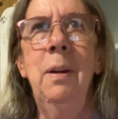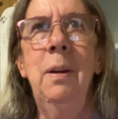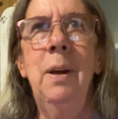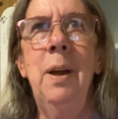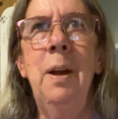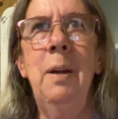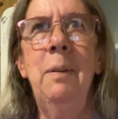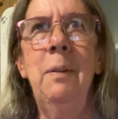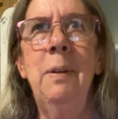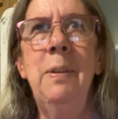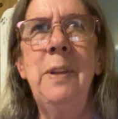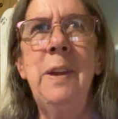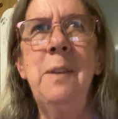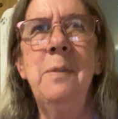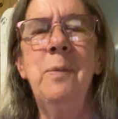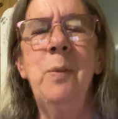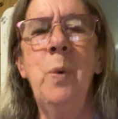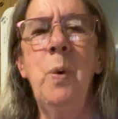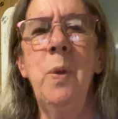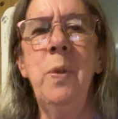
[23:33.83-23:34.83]
I think
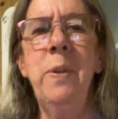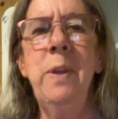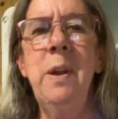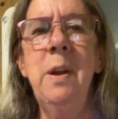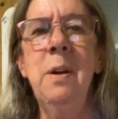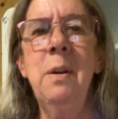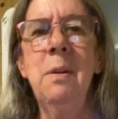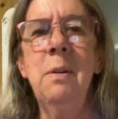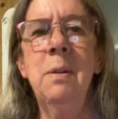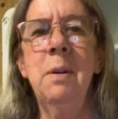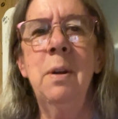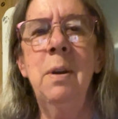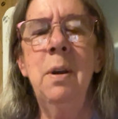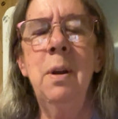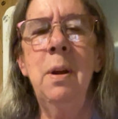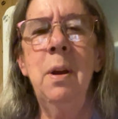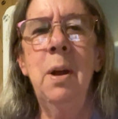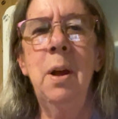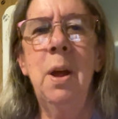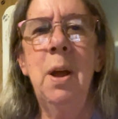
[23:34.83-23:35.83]
4th year,
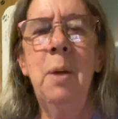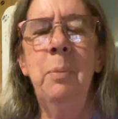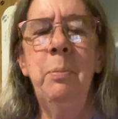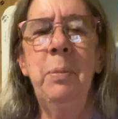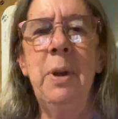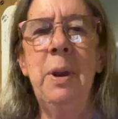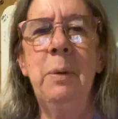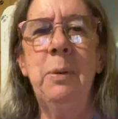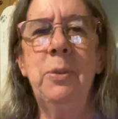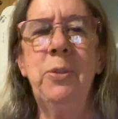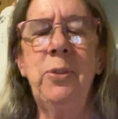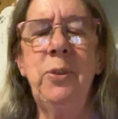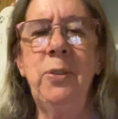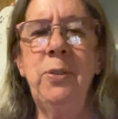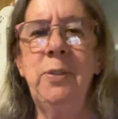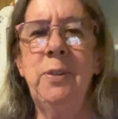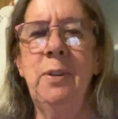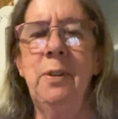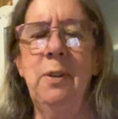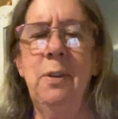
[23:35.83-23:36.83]
but it was
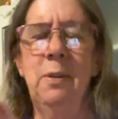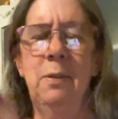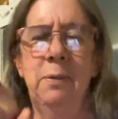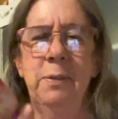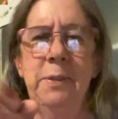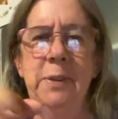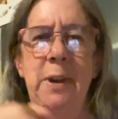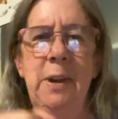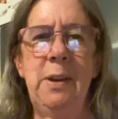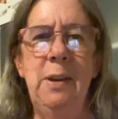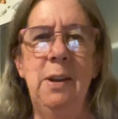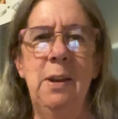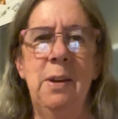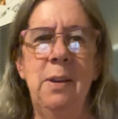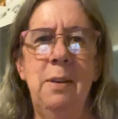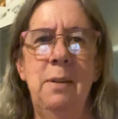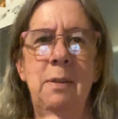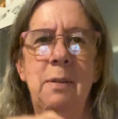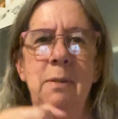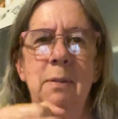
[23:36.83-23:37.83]
just a little
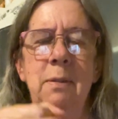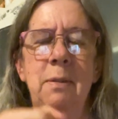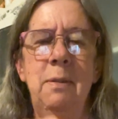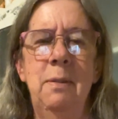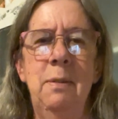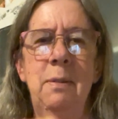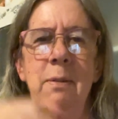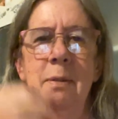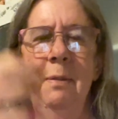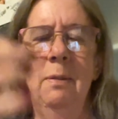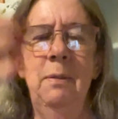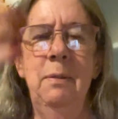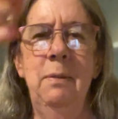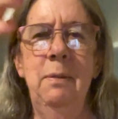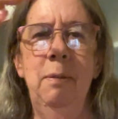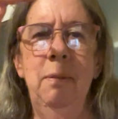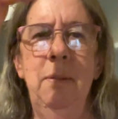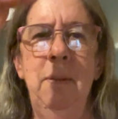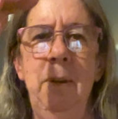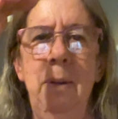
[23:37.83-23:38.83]
seedling,
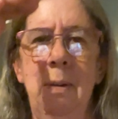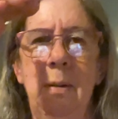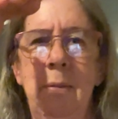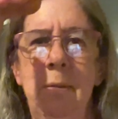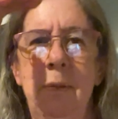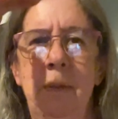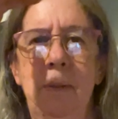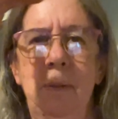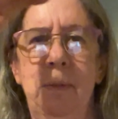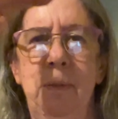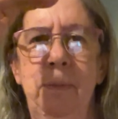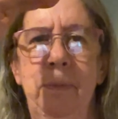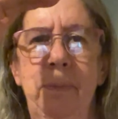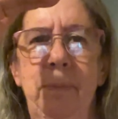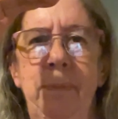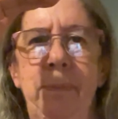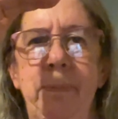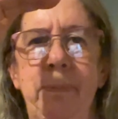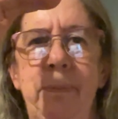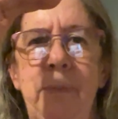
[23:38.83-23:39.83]
little
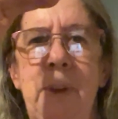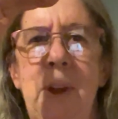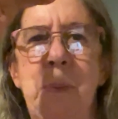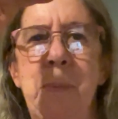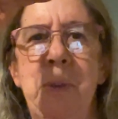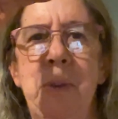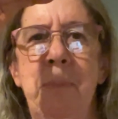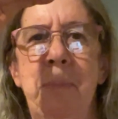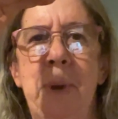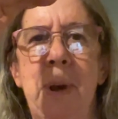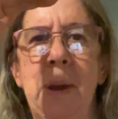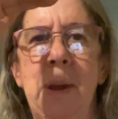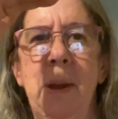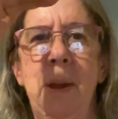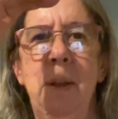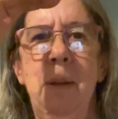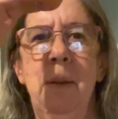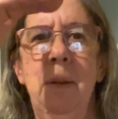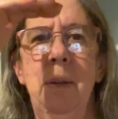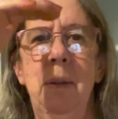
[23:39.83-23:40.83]
come in a bucket.
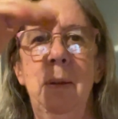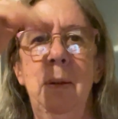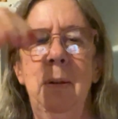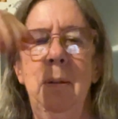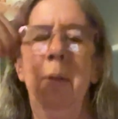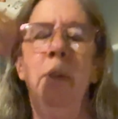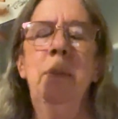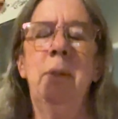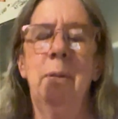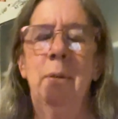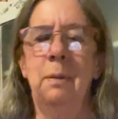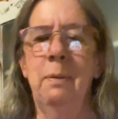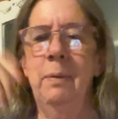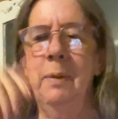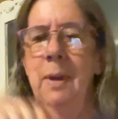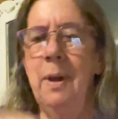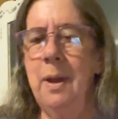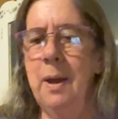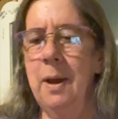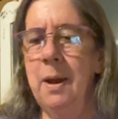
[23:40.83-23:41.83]
So,
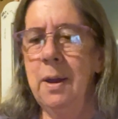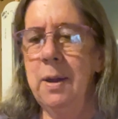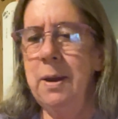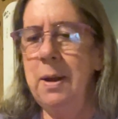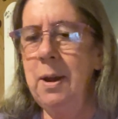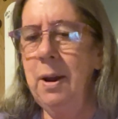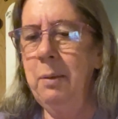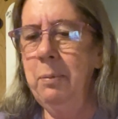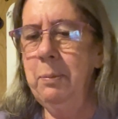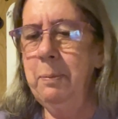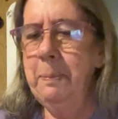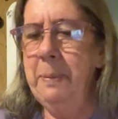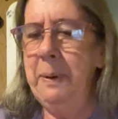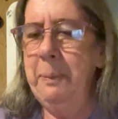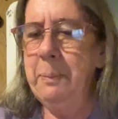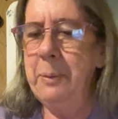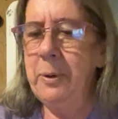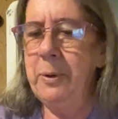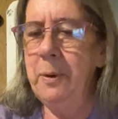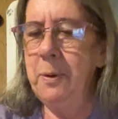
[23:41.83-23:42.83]
yeah, it'll be
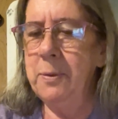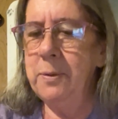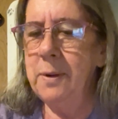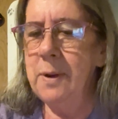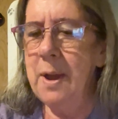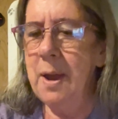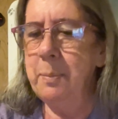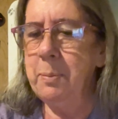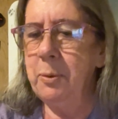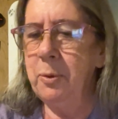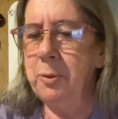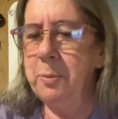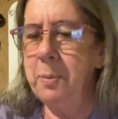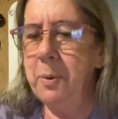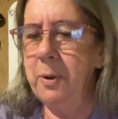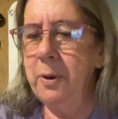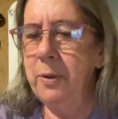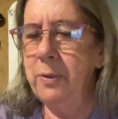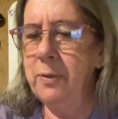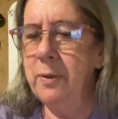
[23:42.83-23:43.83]
producing apples
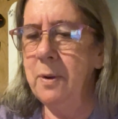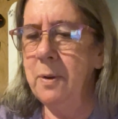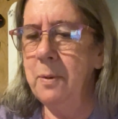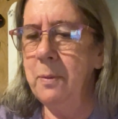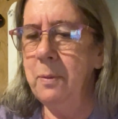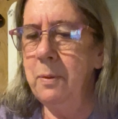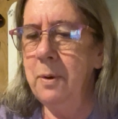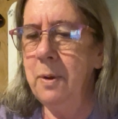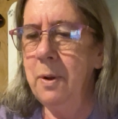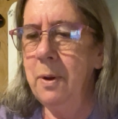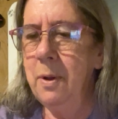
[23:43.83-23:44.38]
pretty soon.